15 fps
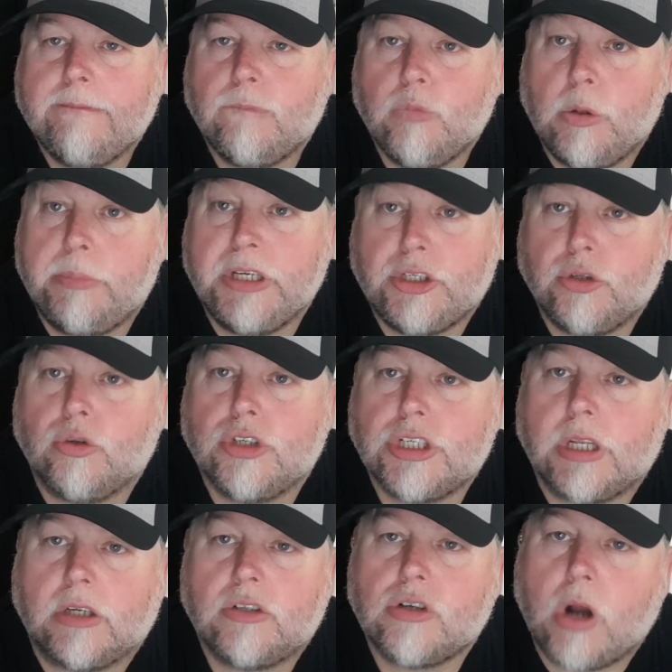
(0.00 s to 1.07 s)
will be
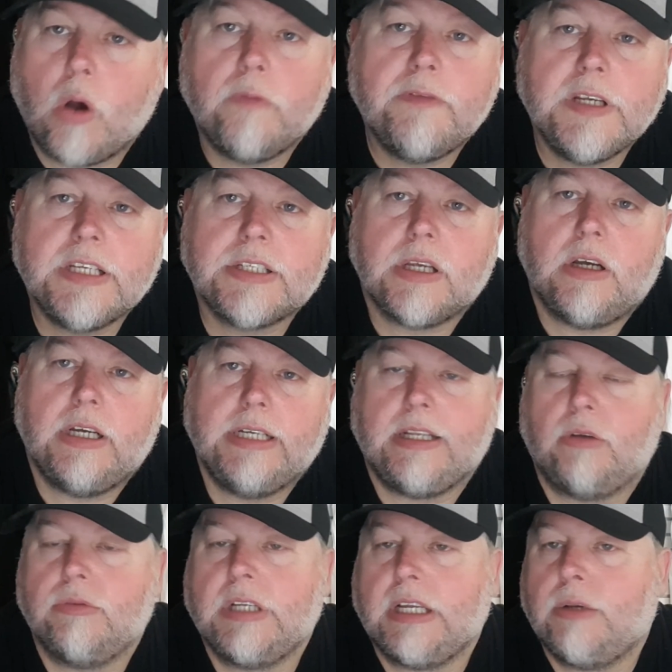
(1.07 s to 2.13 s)
judged on trophies. I
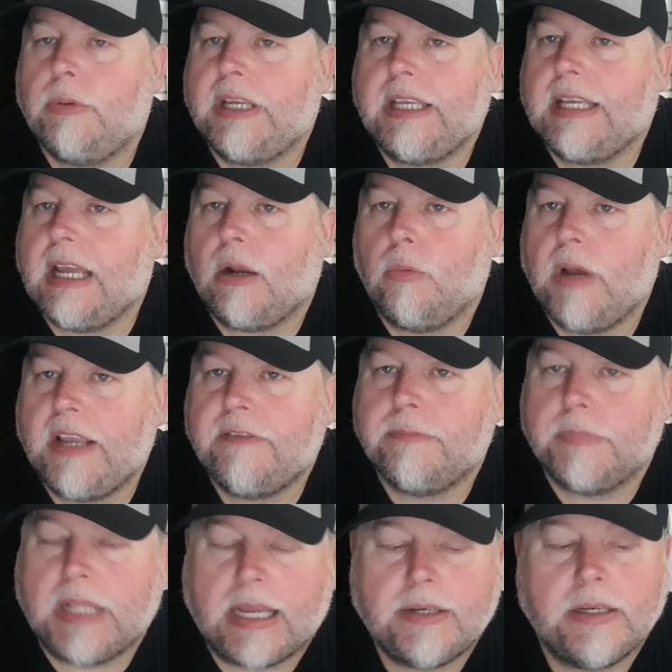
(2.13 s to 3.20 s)
don't think we can get away
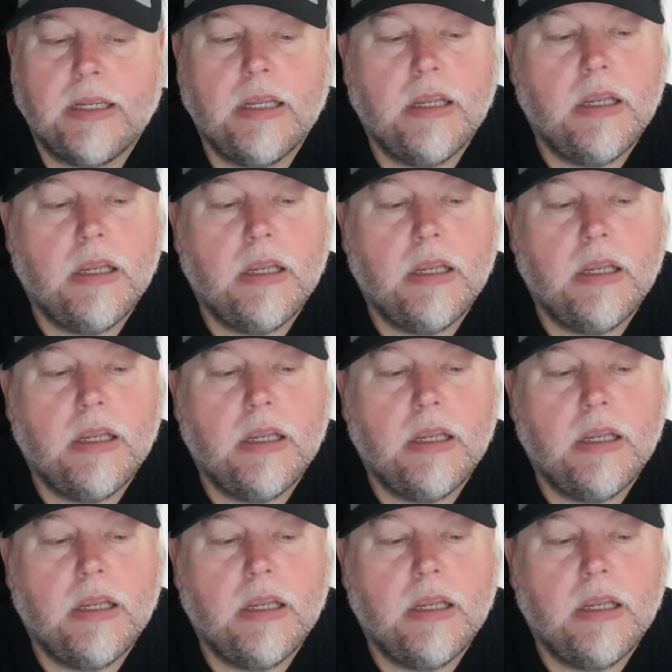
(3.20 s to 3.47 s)
from that.